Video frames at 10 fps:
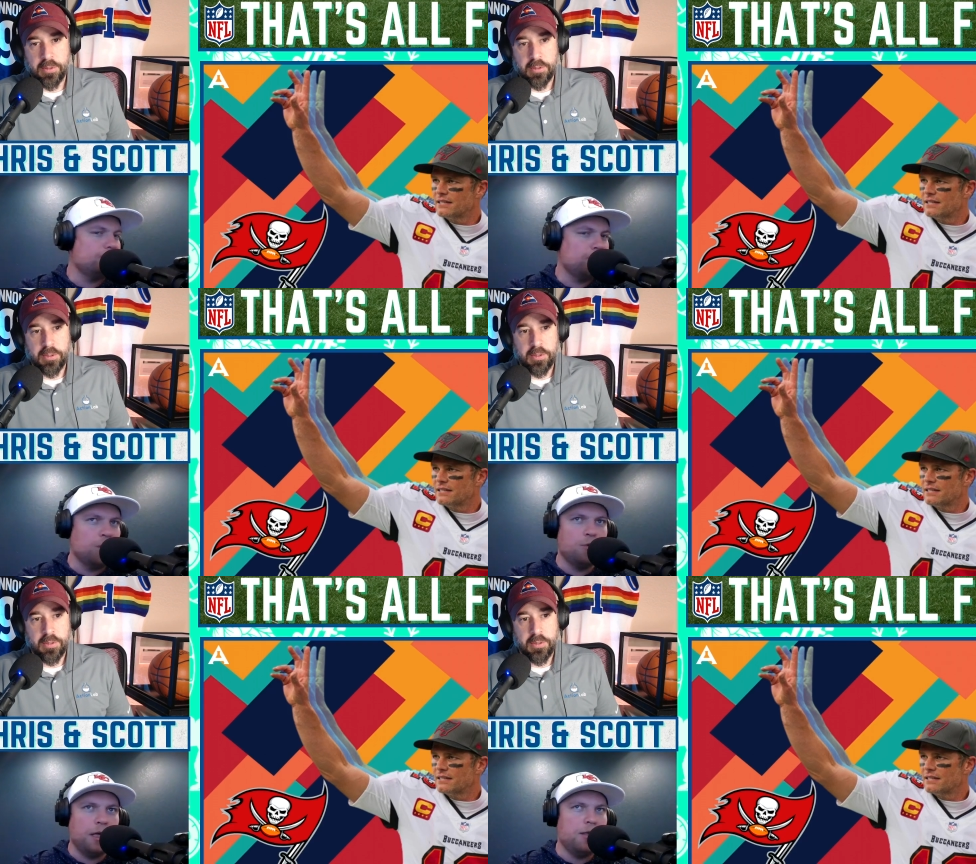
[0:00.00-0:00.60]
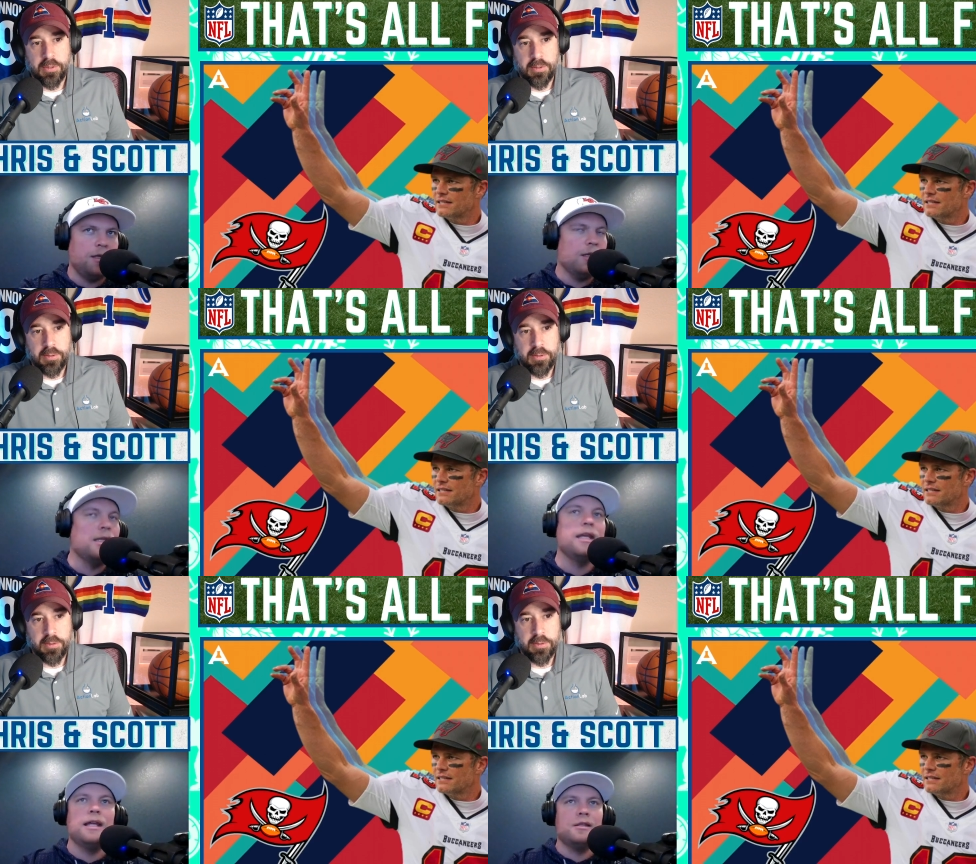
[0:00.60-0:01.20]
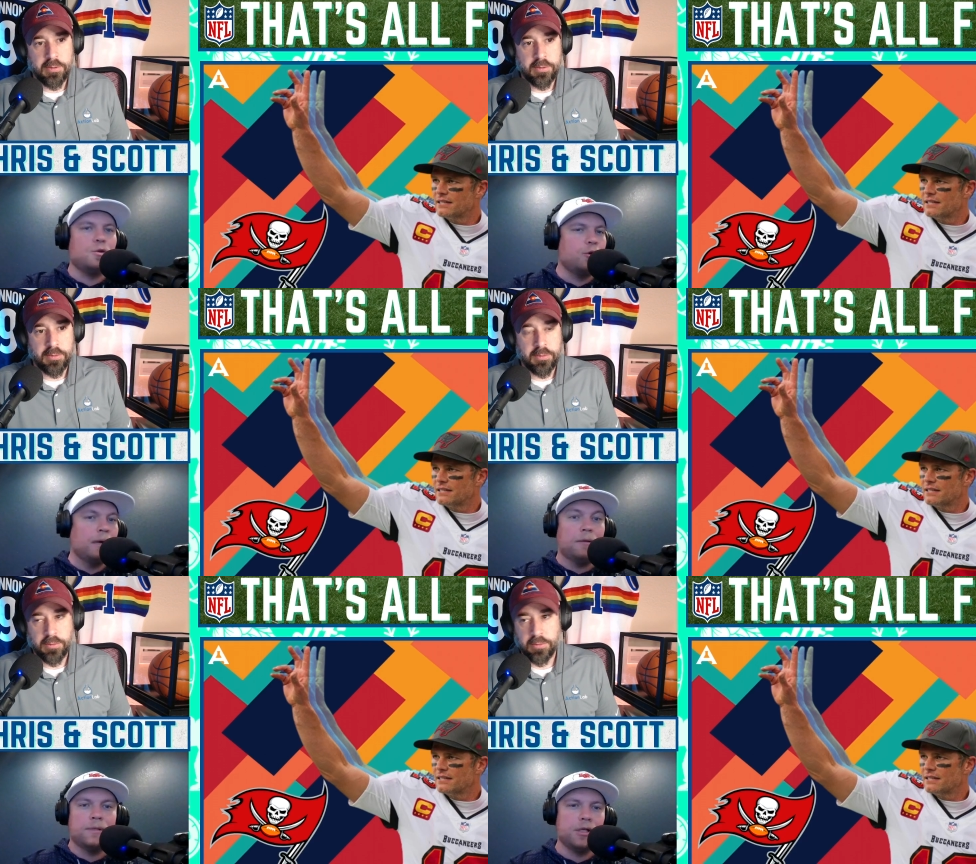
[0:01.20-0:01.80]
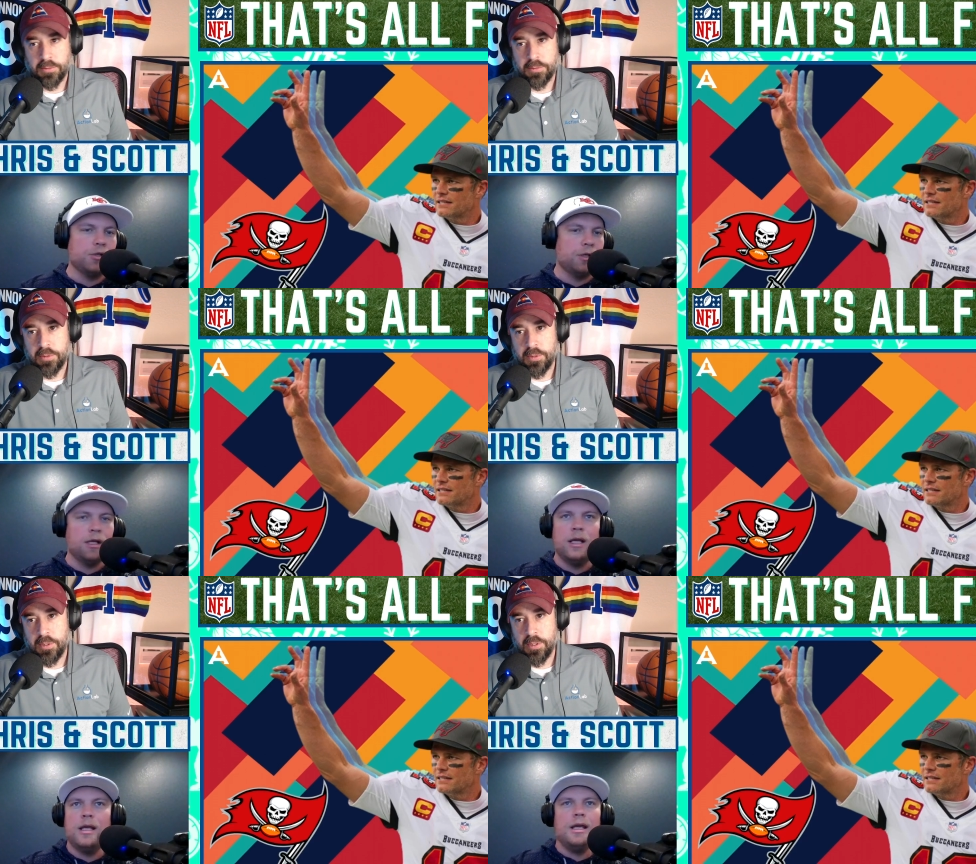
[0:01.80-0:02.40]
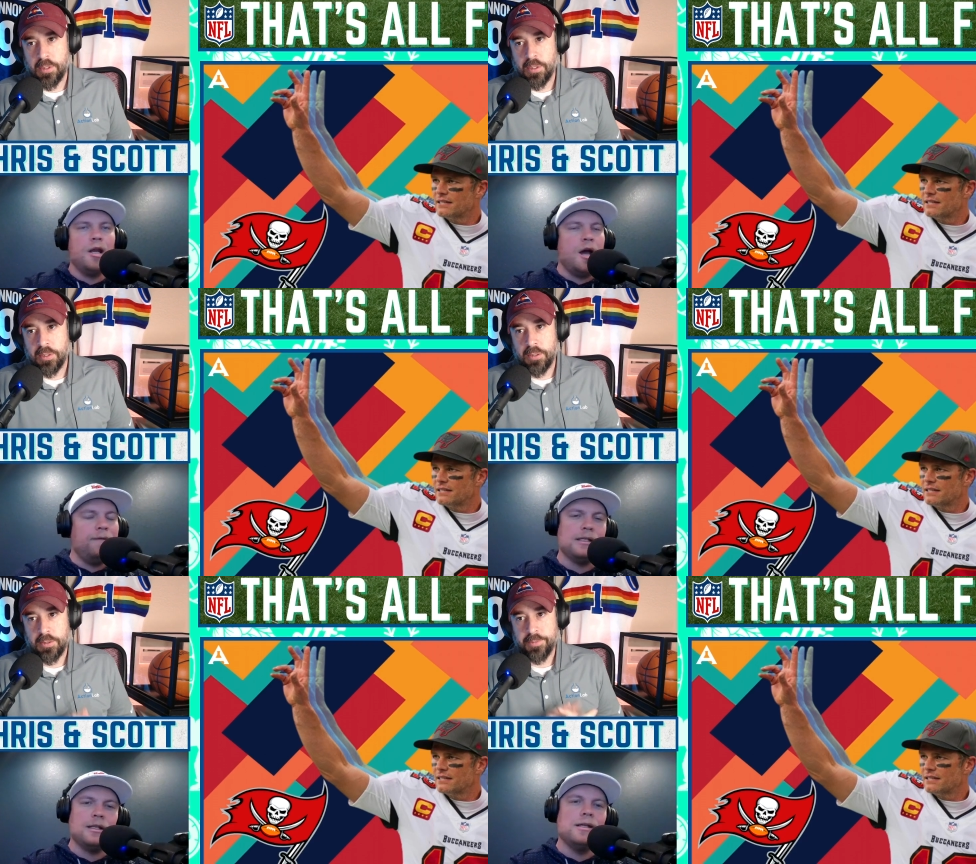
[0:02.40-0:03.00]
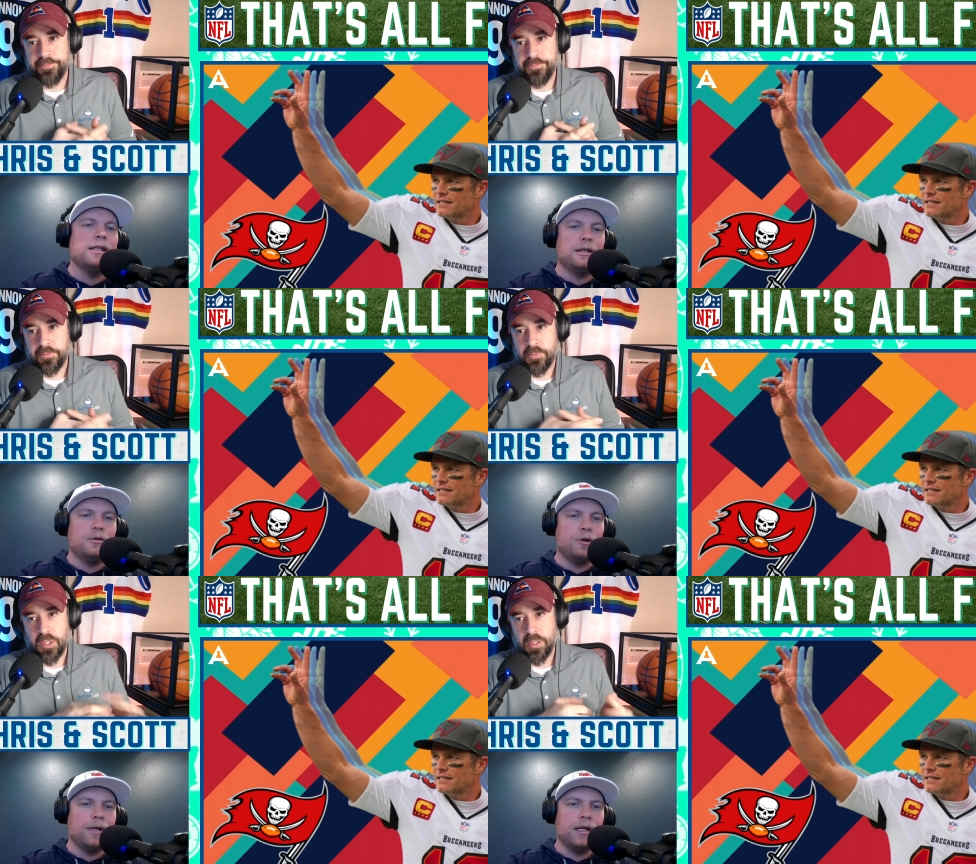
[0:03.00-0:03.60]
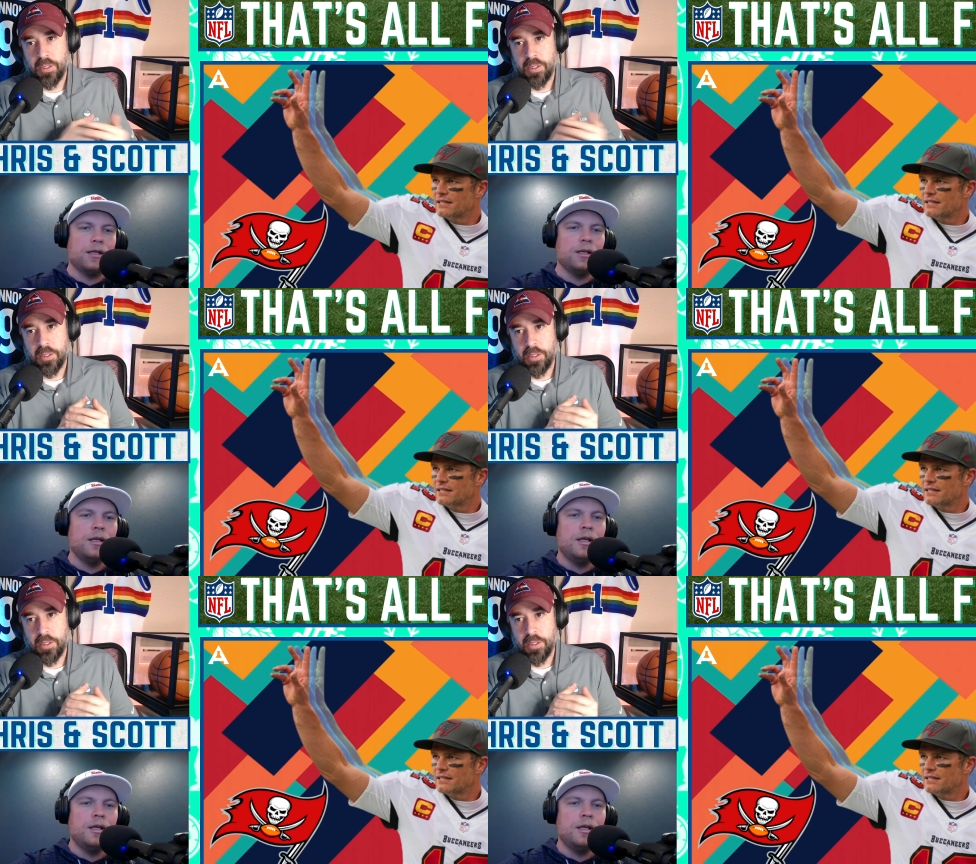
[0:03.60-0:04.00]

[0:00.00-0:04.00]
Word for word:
Speaker 1: you know, and, and leading at the quarterback position, and obviously elite quarterback.